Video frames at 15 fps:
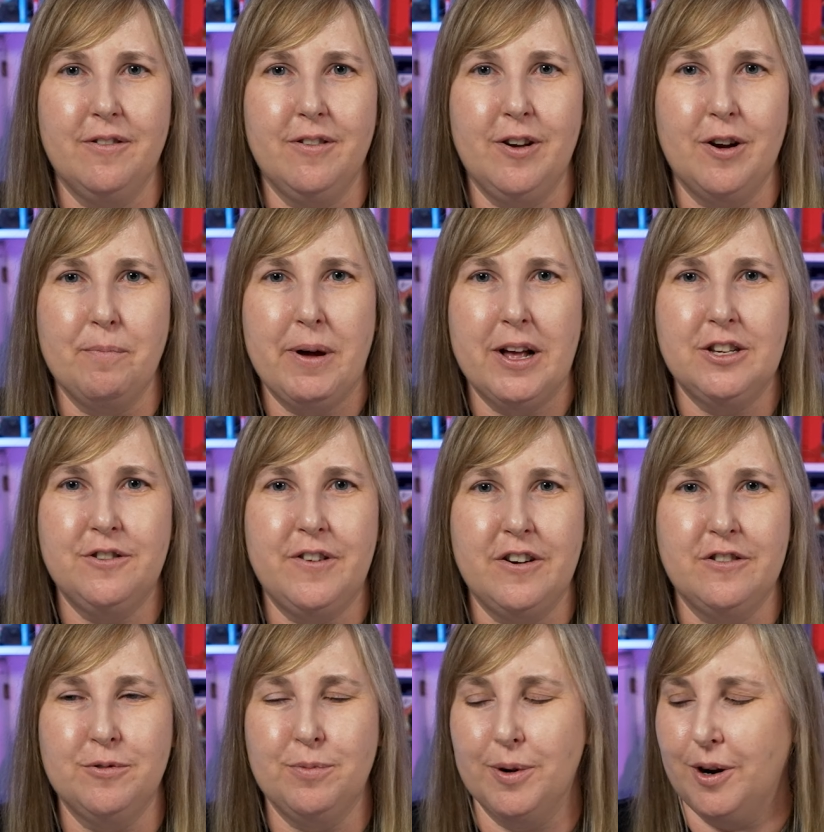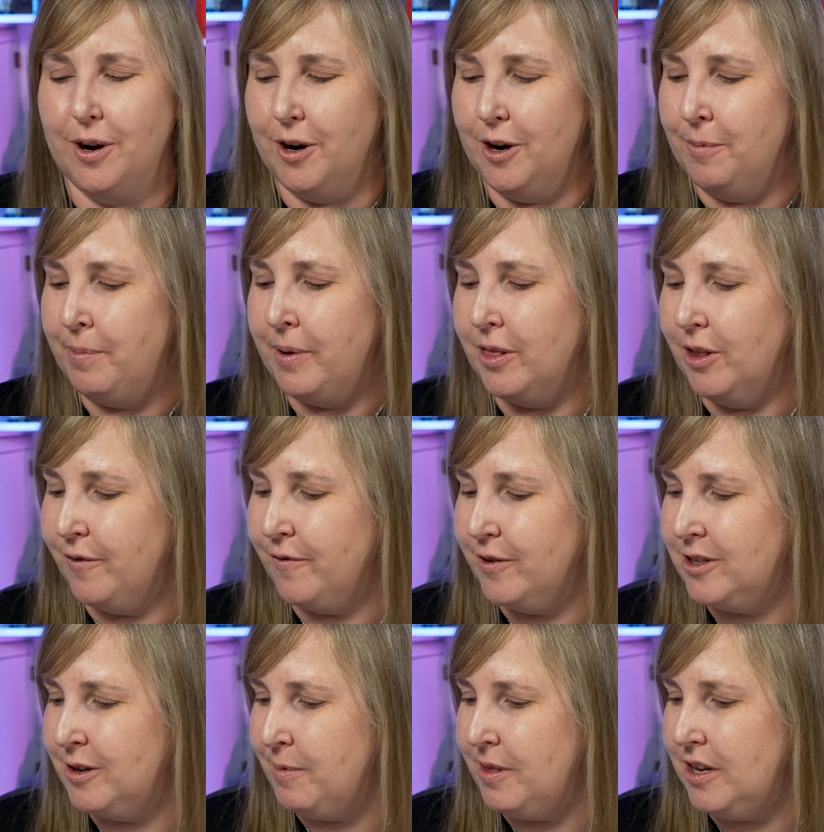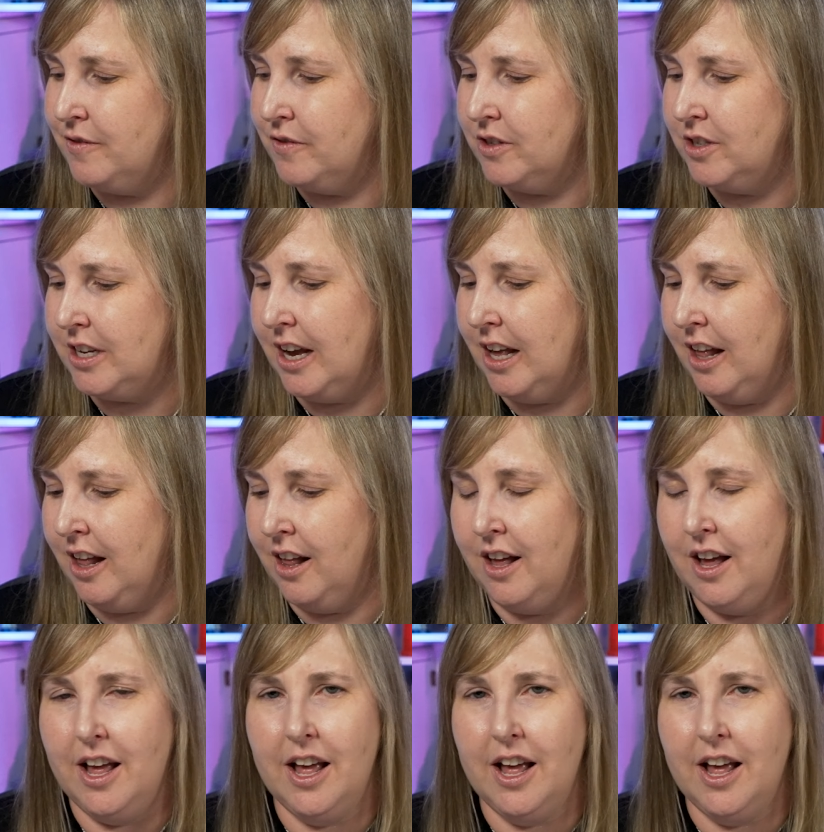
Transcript: you know, PEZ Facebook group and look for some of these for sale,